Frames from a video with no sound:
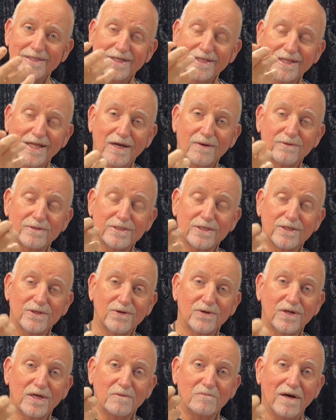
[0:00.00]
the language
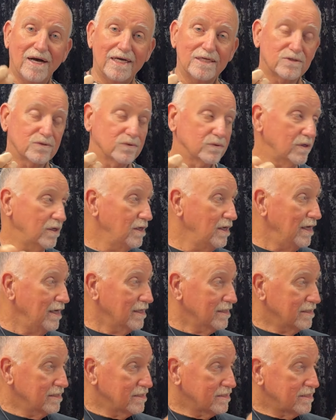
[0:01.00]
learning module.
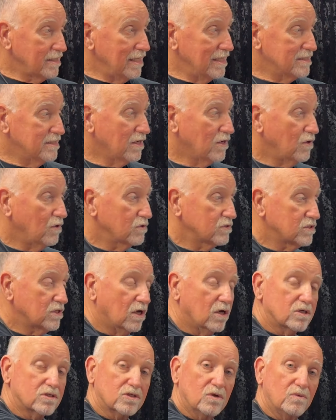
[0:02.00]
This lesson goes
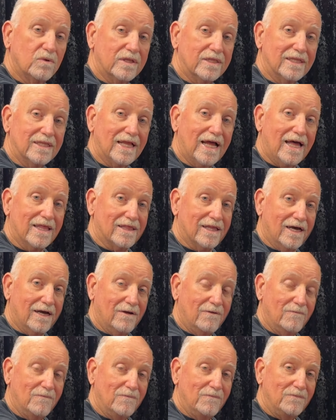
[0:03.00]
also with nada.
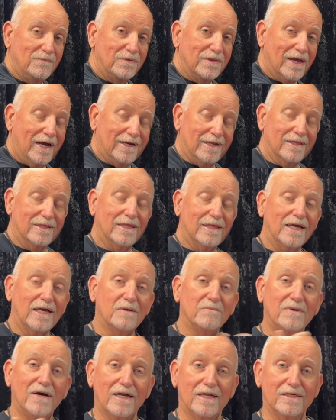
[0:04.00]
I didn't think
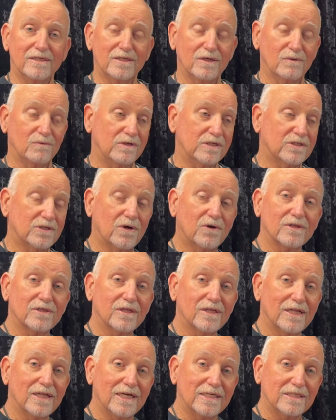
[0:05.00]
about it until we started
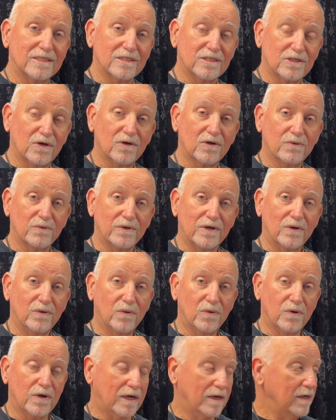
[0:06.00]
the lesson, started
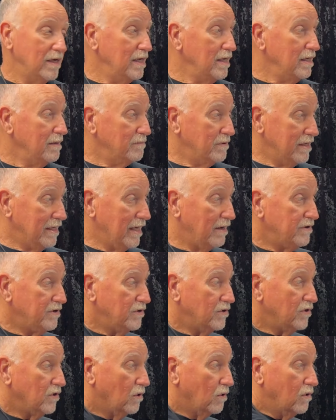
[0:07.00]
recording. But now
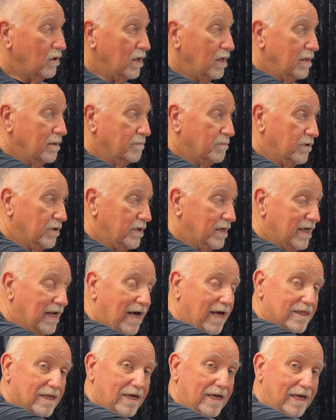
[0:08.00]
you know. Put
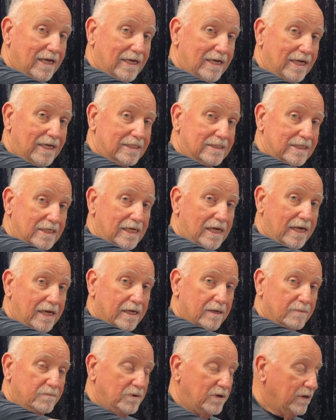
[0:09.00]
nada, N-A-D-A
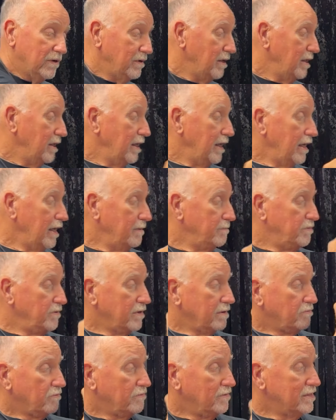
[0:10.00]
up here, and put
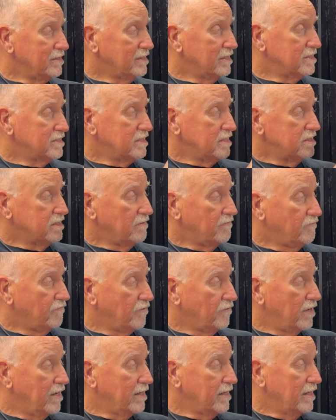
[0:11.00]
a parenthesis in
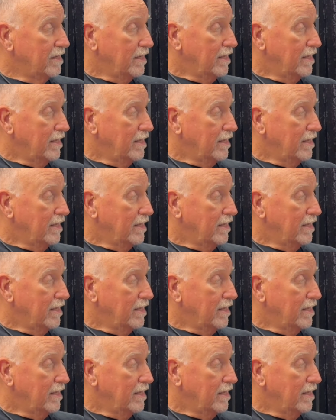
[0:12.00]
front